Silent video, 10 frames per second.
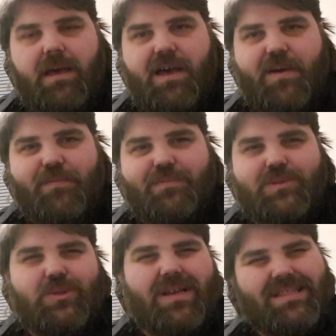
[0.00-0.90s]
that.
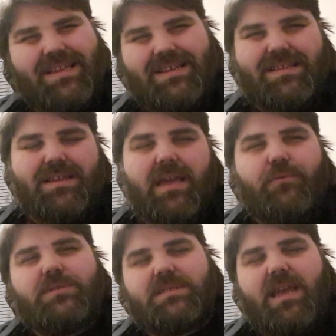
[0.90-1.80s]
So it
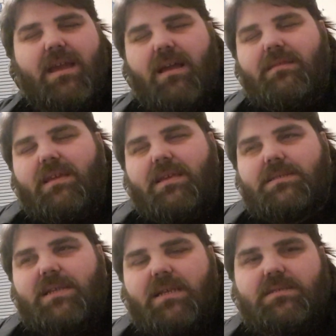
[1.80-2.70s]
would scare, I think it
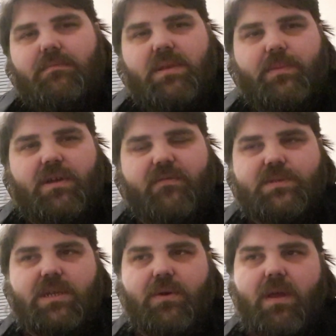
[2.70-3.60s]
scares some people off.
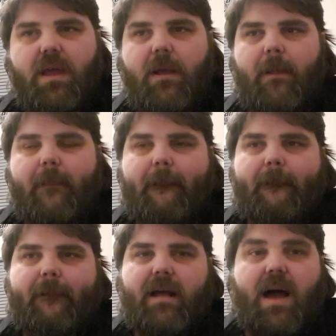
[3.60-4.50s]
So
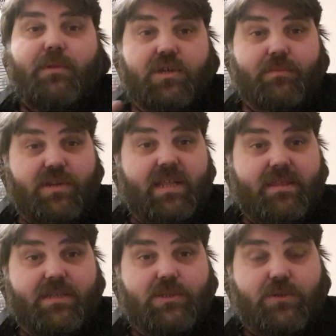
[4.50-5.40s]
I'm not going to mod
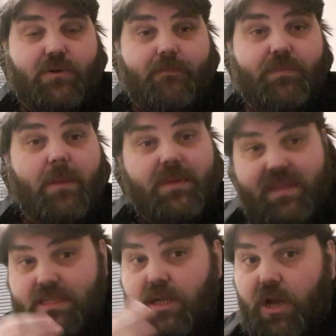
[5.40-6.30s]
anything at all. But
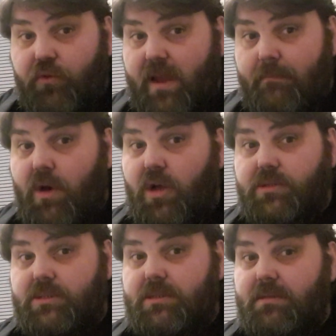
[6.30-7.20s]
these are great
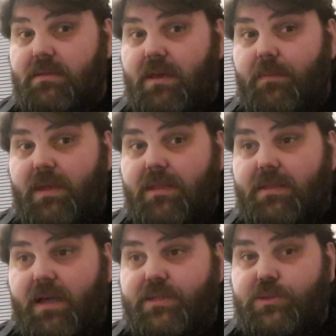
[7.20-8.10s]
mods that are being
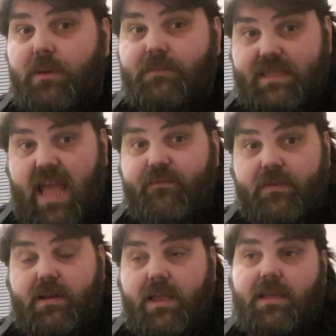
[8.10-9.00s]
done. So I'm
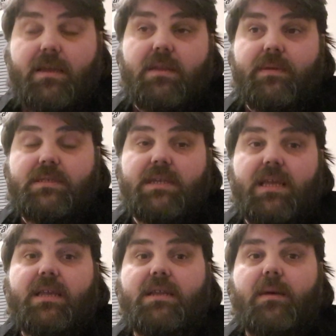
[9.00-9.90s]
definitely going to be
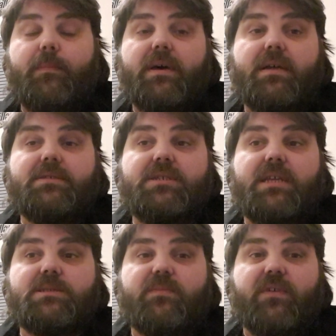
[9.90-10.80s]
taking up
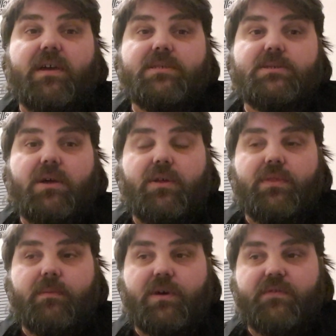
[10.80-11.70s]
Jay's advice
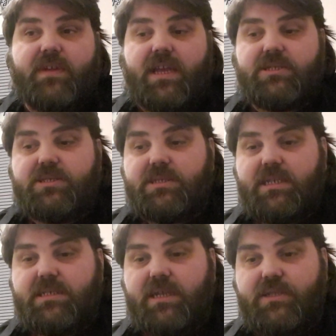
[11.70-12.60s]
on the modifications
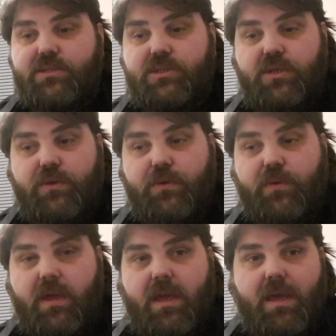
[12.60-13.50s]
he's done
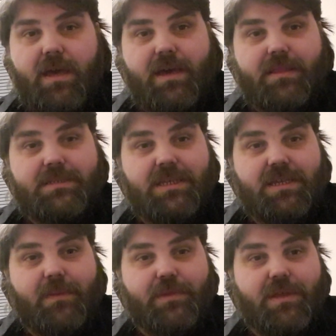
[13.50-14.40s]
to the
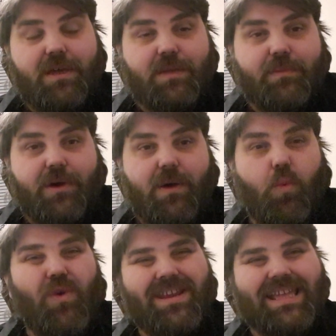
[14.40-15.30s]
teacup and the honey pot
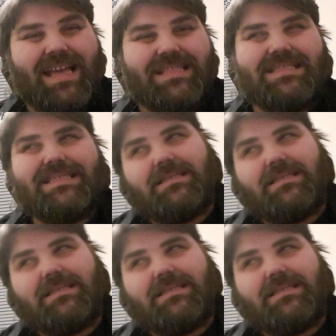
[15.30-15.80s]
when I get